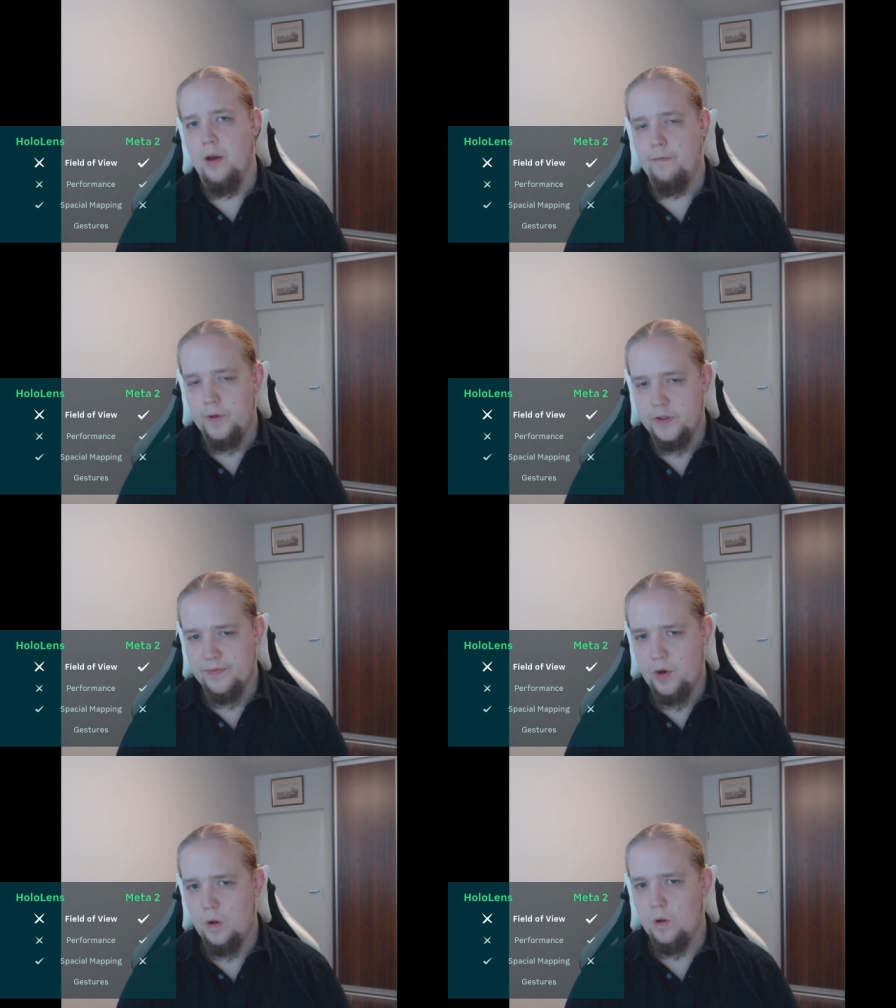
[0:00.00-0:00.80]
First of
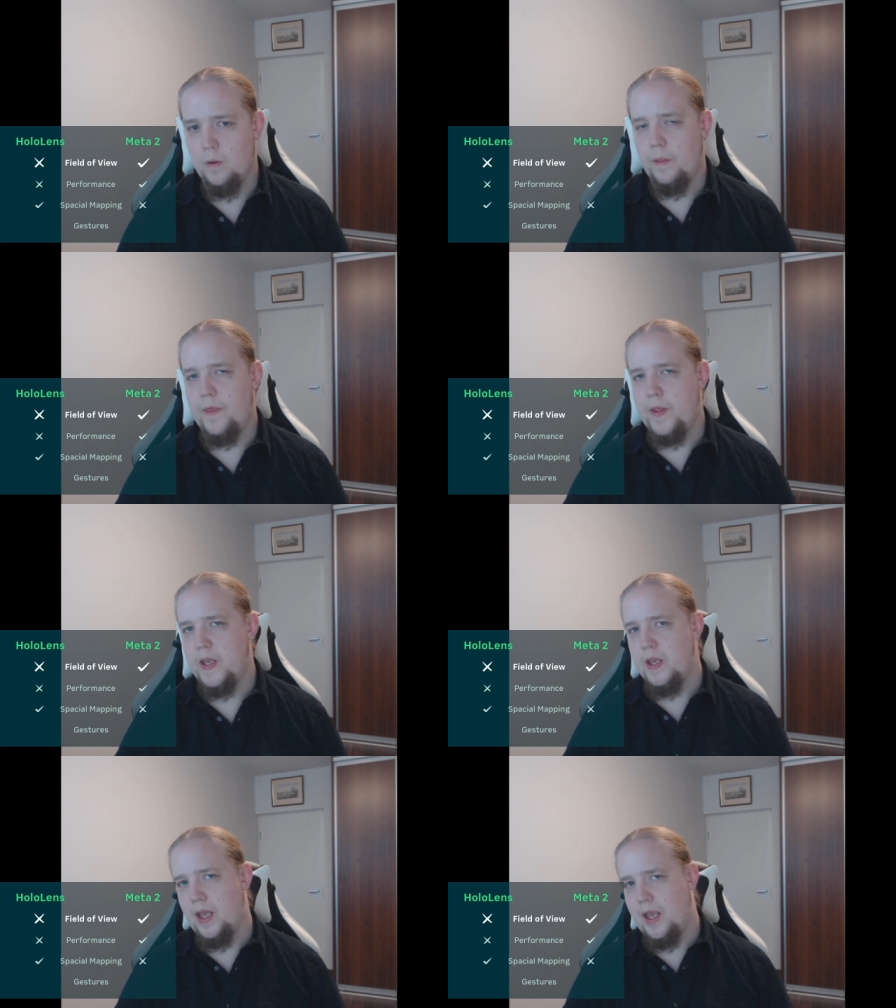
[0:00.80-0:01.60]
all,
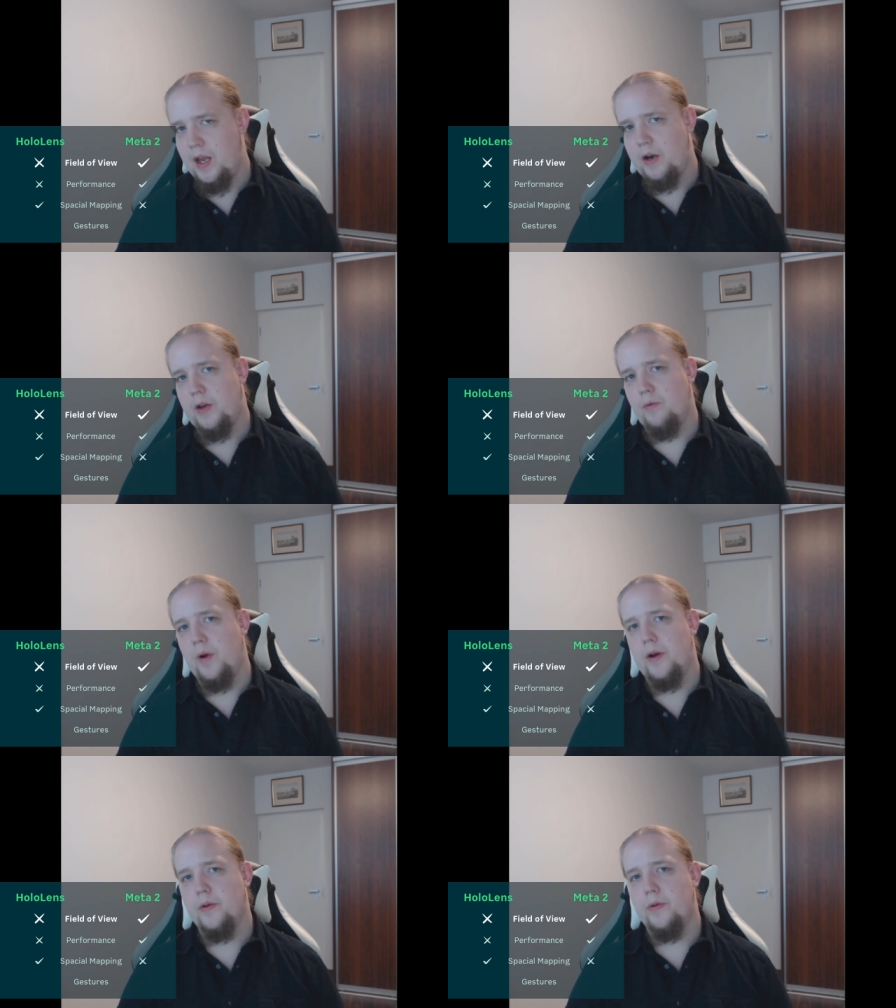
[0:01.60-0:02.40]
the area
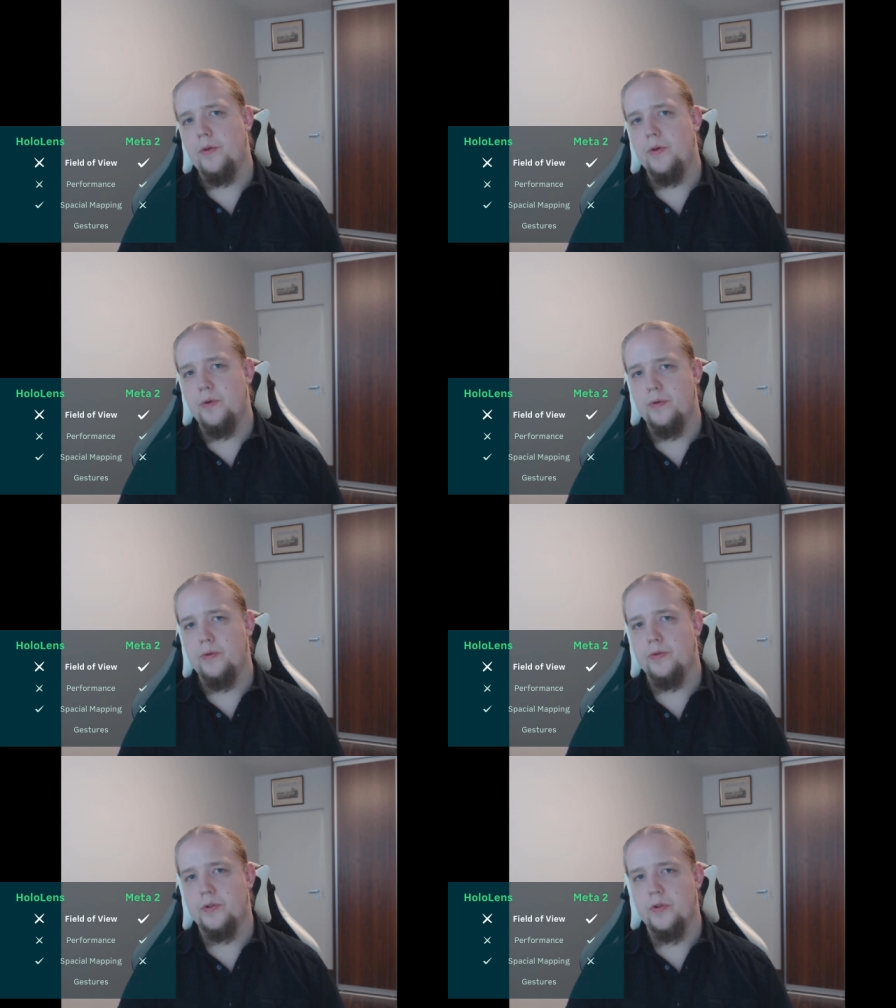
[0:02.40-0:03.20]
where you
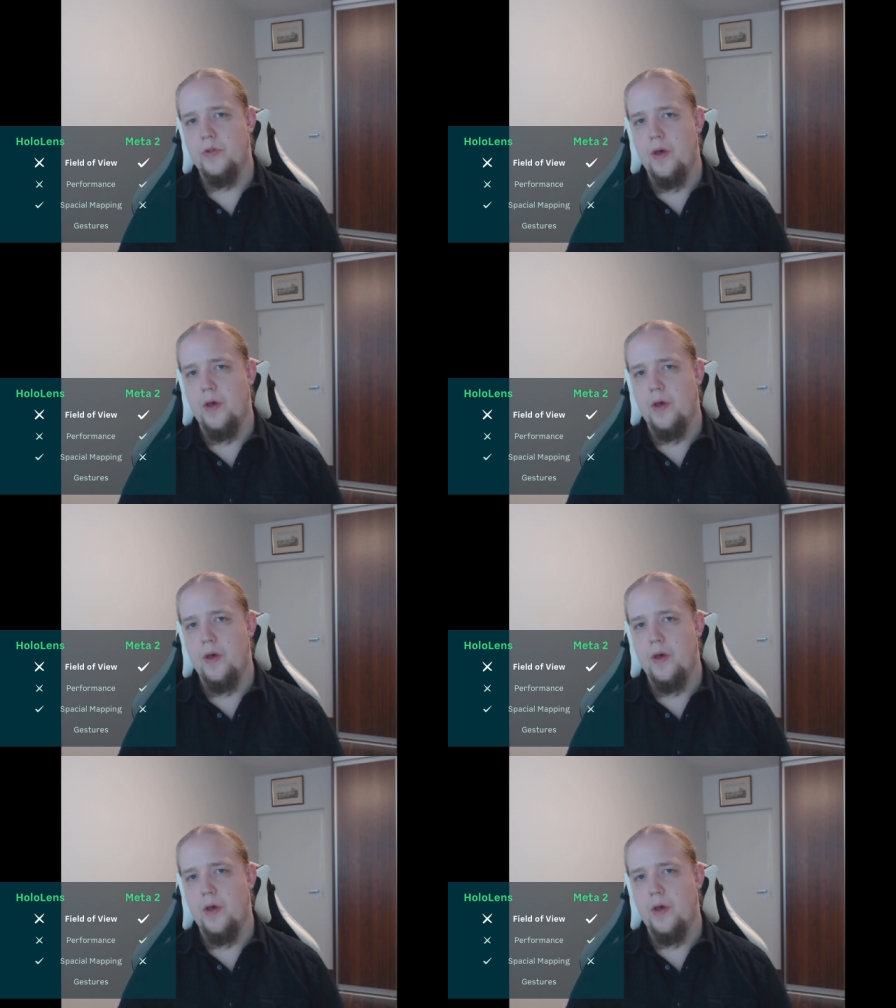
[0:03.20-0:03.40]
use